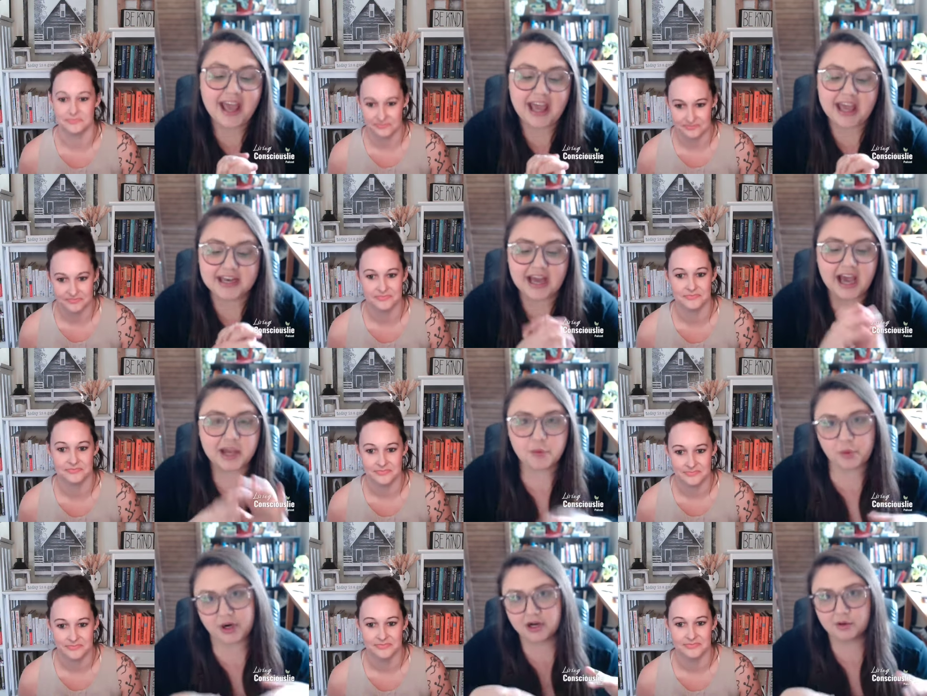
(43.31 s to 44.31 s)
Speaker 1: And I
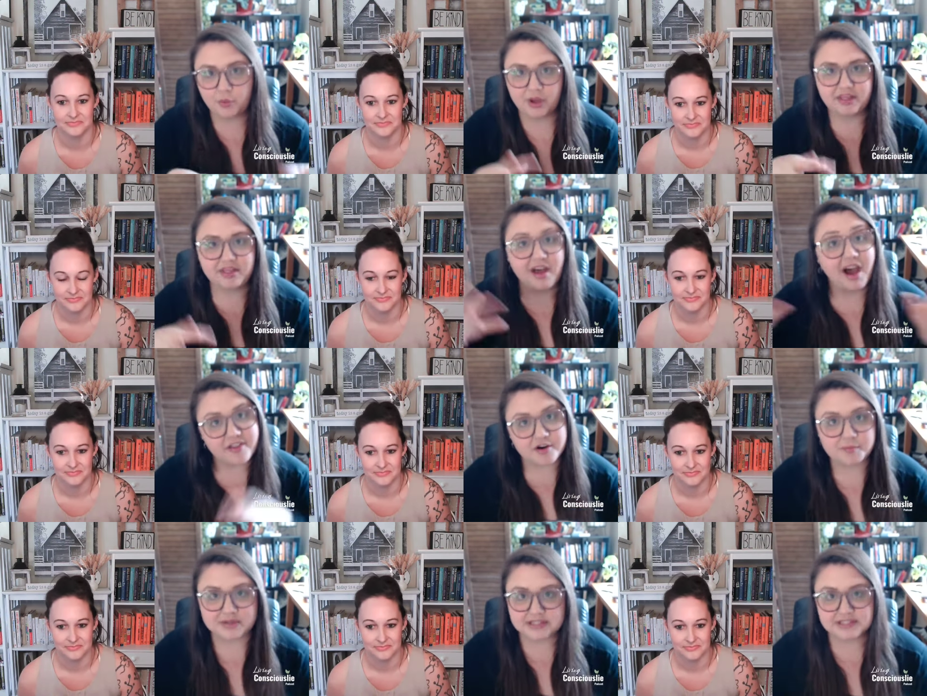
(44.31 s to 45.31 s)
work with other
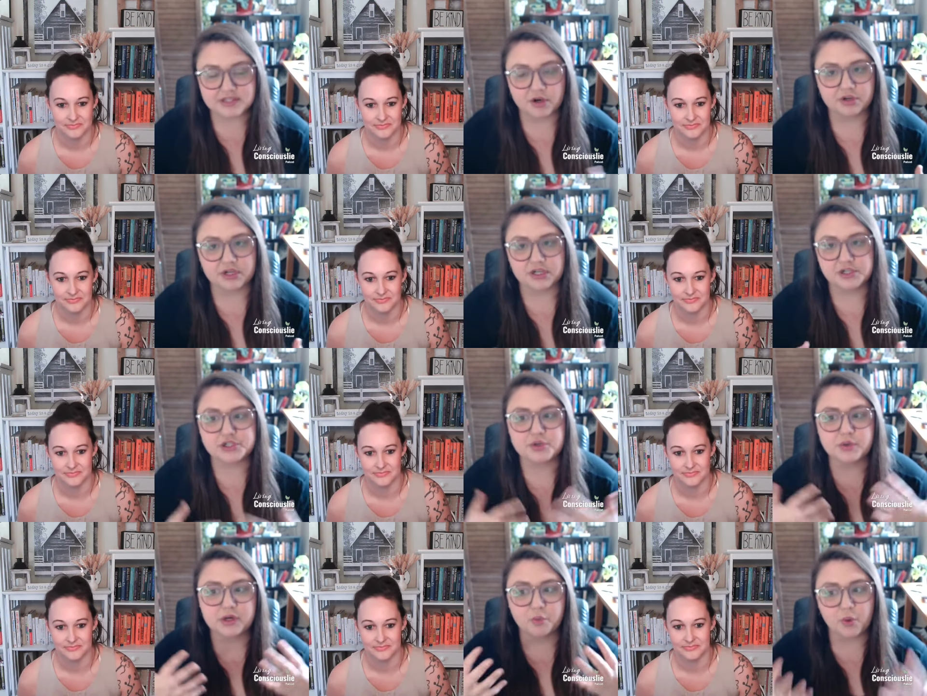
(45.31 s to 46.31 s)
business owners
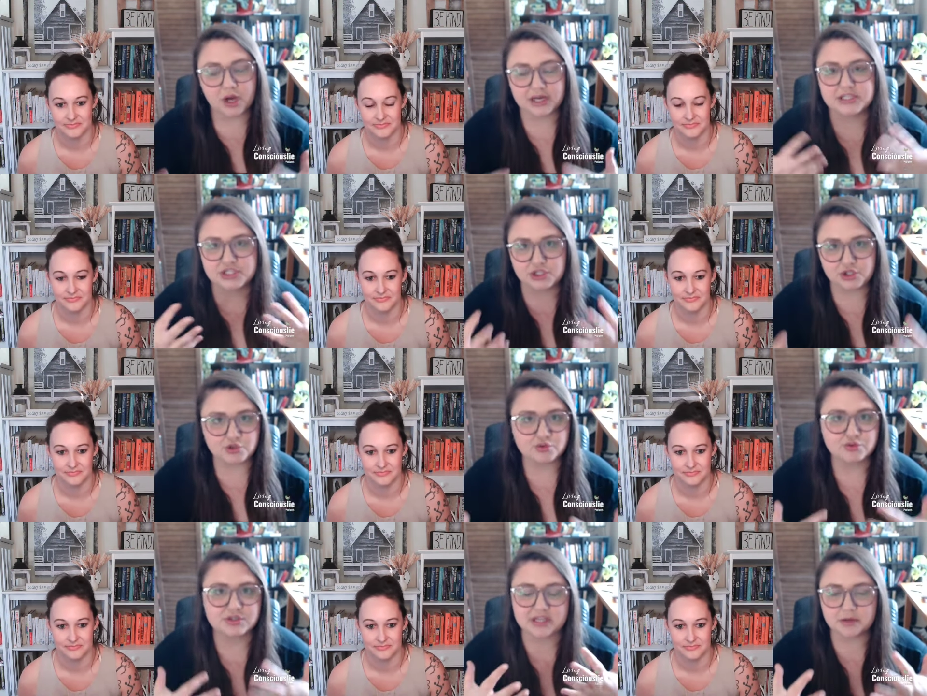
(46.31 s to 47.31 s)
who are wanting to
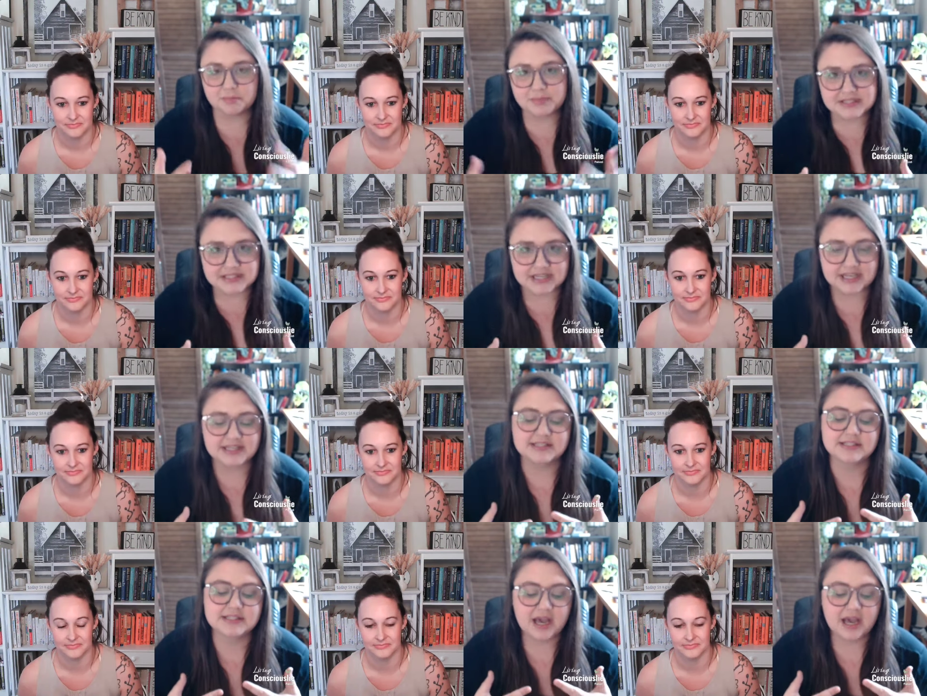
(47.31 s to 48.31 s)
use their business